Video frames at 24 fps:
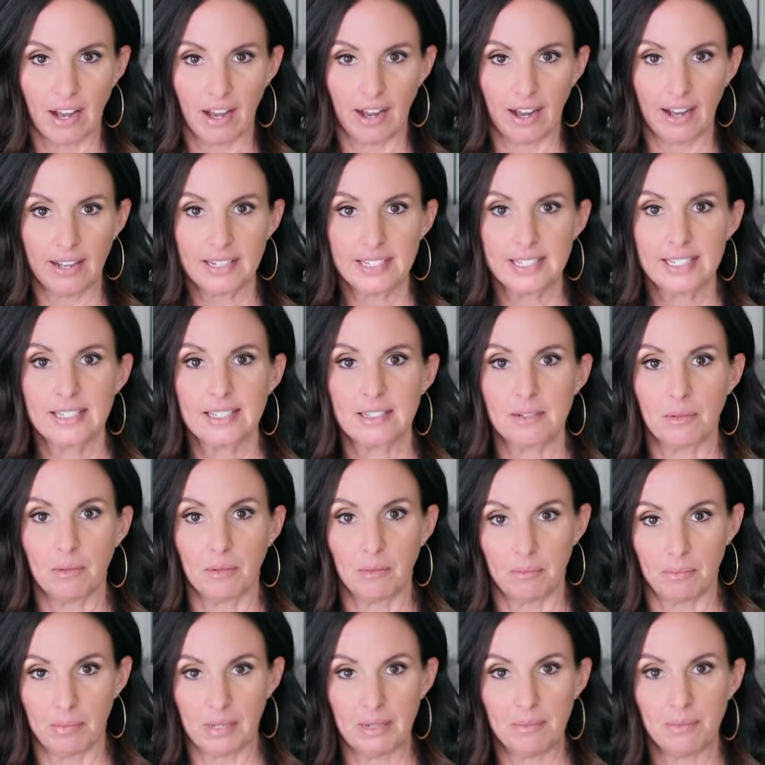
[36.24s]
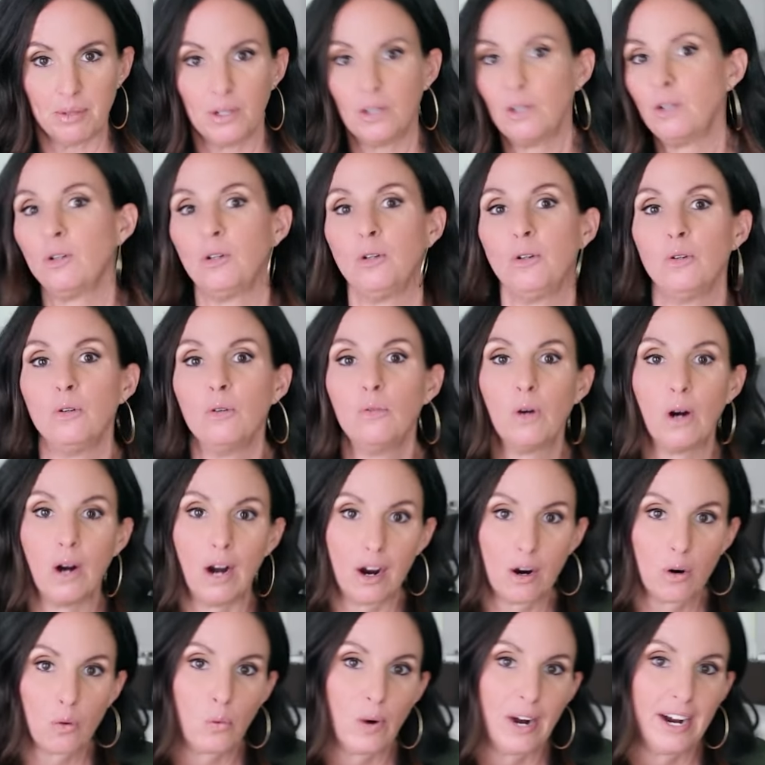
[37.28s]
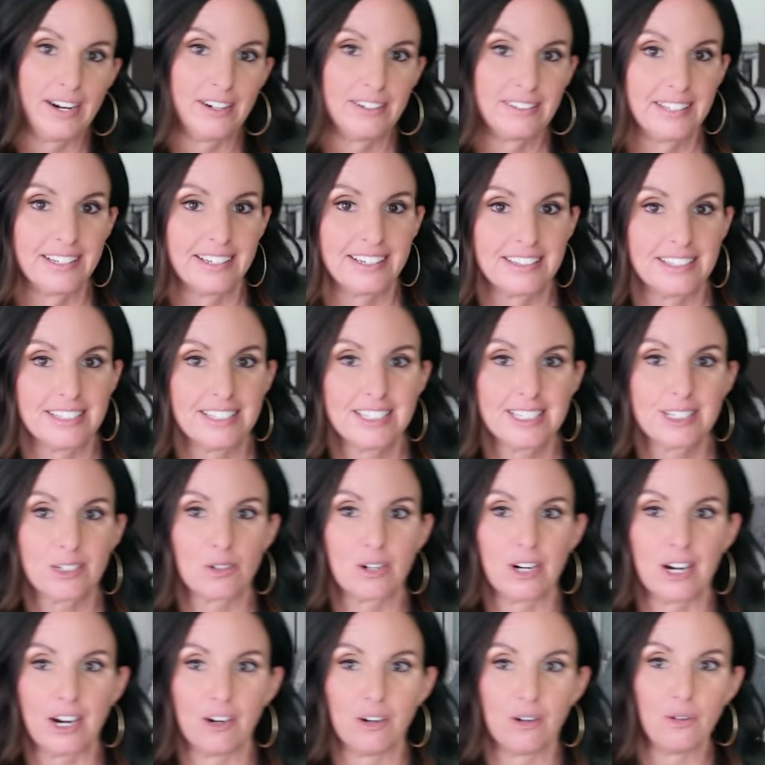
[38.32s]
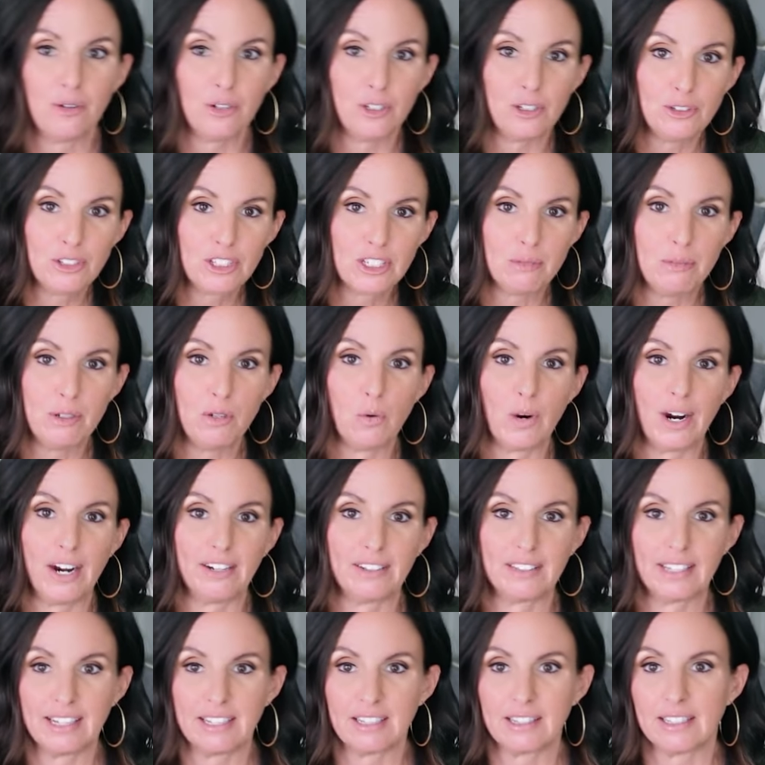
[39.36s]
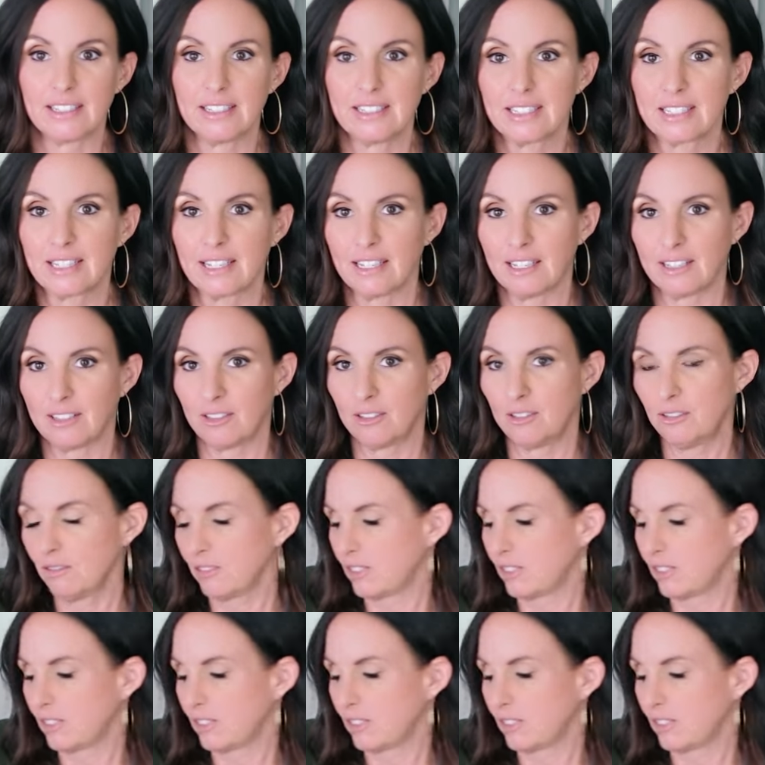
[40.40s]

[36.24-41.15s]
Us people who are wired like this, or who used to be wired like this, can